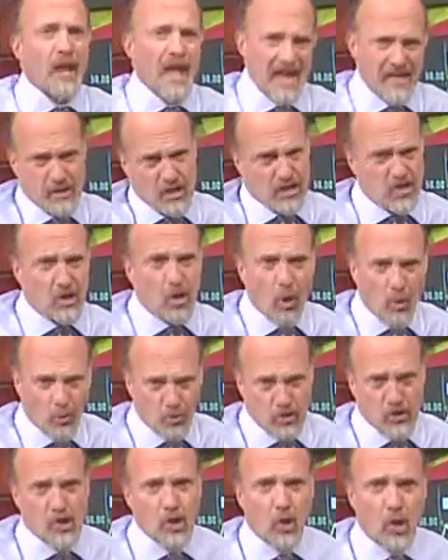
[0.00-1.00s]
and this
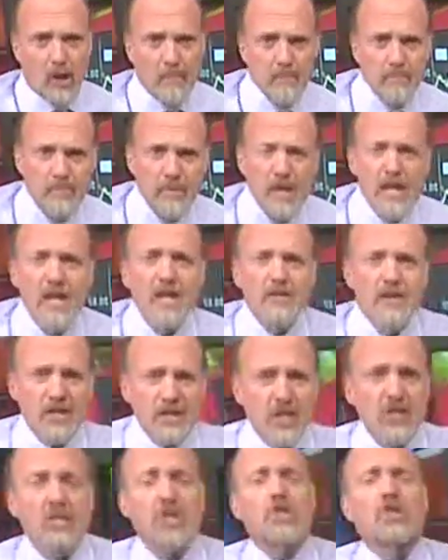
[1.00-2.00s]
gold chart.
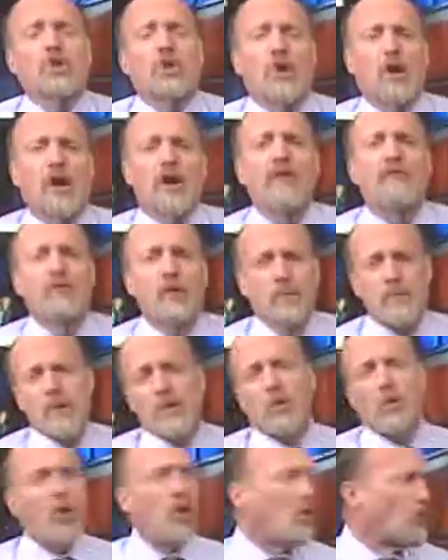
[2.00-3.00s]
This is a chart of what
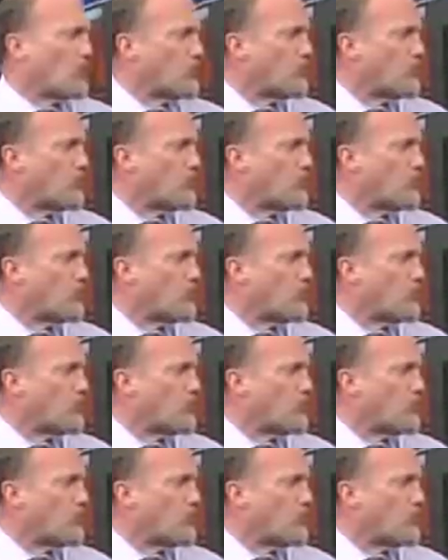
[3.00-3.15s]
we call